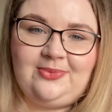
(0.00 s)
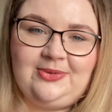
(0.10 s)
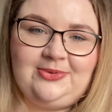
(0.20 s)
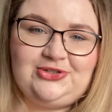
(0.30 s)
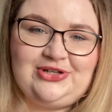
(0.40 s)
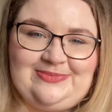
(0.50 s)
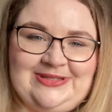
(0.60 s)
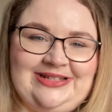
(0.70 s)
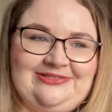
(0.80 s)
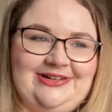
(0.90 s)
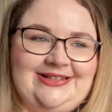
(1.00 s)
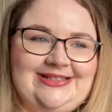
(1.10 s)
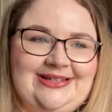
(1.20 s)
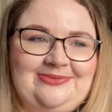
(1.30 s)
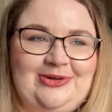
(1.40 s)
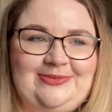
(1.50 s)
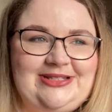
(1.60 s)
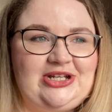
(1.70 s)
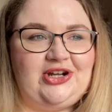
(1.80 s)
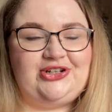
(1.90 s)
we were traipsing around some
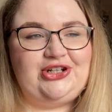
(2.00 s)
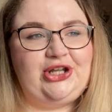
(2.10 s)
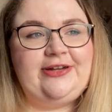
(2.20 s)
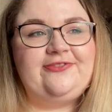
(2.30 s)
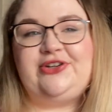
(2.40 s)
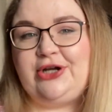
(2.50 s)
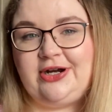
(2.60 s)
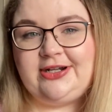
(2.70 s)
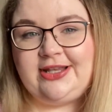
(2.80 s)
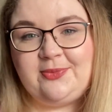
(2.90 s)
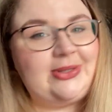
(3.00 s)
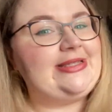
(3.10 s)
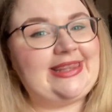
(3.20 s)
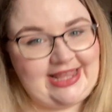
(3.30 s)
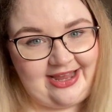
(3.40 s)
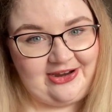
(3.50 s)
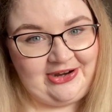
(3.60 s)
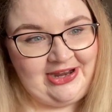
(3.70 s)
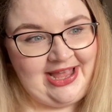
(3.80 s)
woman's garden looking for yarn that wasn't there.